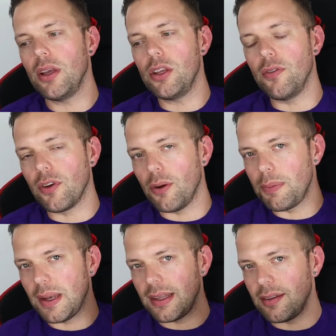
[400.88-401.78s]
You've got
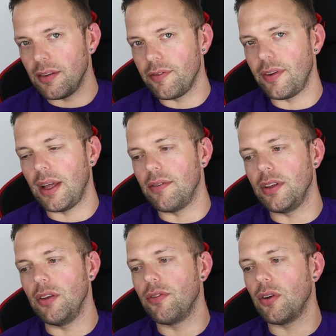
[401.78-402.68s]
plenty of flavour.
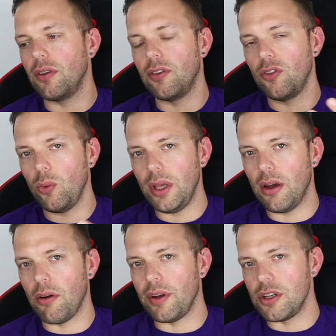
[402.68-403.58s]
You've got the sweet
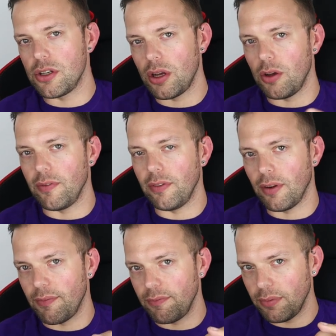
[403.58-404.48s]
orange
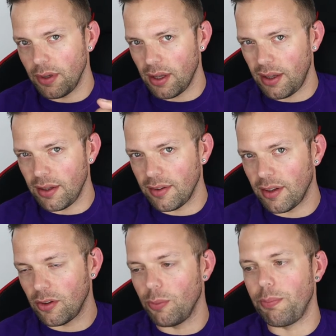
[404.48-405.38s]
over the
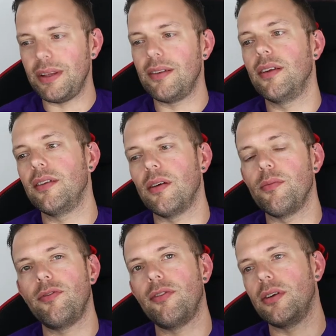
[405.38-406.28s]
subtle bitterness
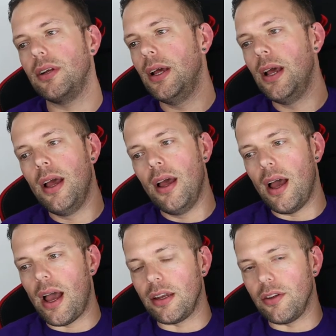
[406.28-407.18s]
up front,
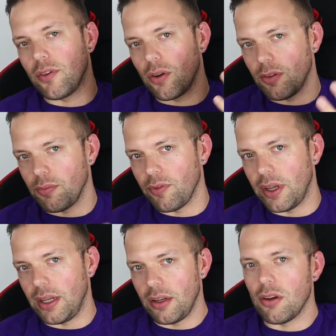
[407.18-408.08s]
and you've got some
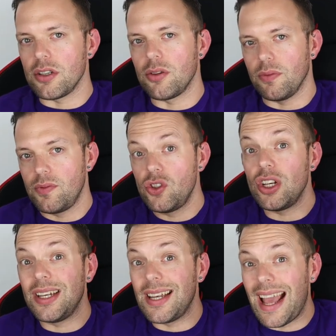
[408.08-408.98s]
really nice sort of
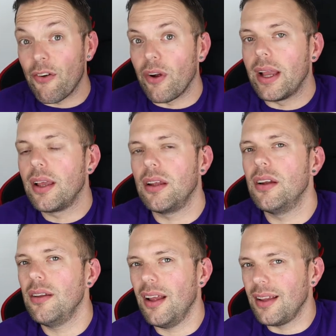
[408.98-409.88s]
generic, and,
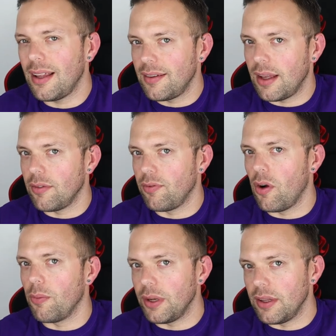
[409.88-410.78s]
and that sounds
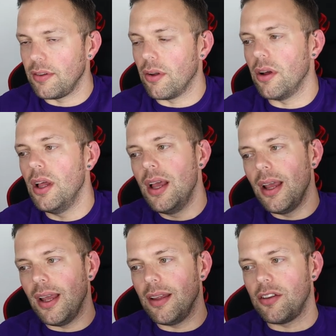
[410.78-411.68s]
wrong, but it's not.
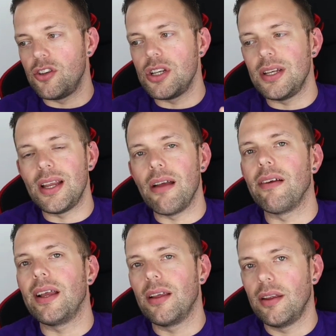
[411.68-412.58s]
It's a
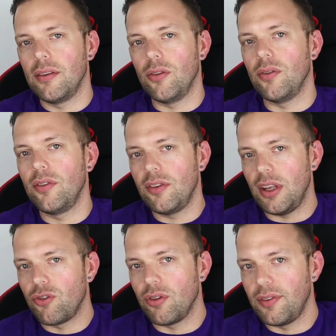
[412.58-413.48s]
generic sort of
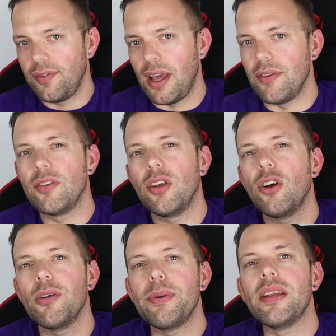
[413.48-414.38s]
citrus flavour. So you've
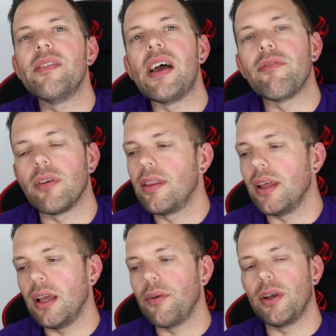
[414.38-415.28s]
got a bit of
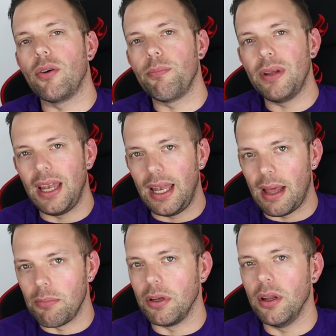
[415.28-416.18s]
everything going on. A bit of
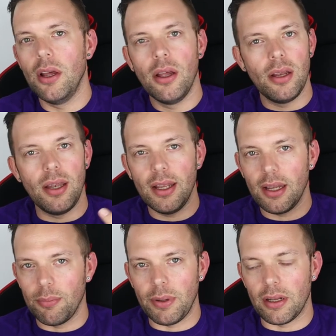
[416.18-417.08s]
lemon, a
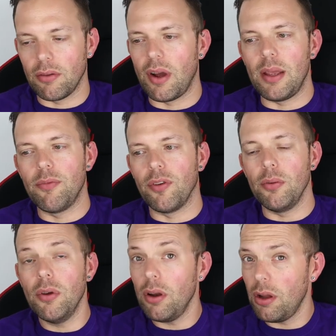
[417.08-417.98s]
little bit of
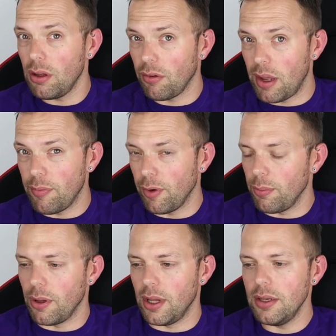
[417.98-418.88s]
grapefruit. Not a lot of
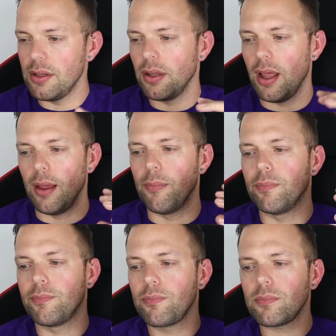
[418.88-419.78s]
grapefruit, mind.
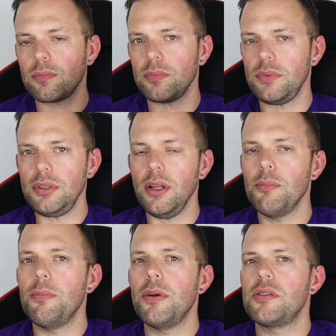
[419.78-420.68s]
Um,
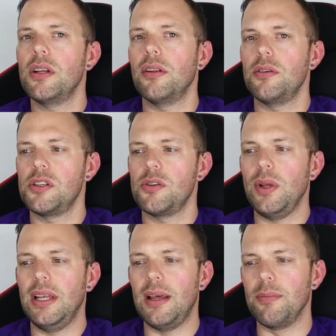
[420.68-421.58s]
but mostly like those
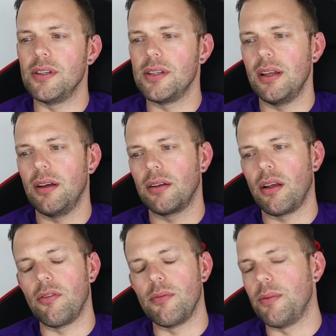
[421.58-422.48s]
sweet lemons there. I
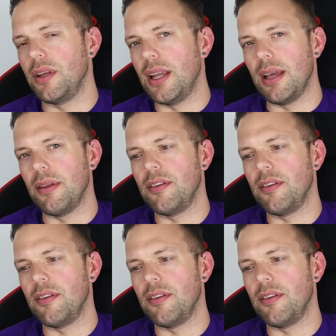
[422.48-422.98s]
can't remember the name.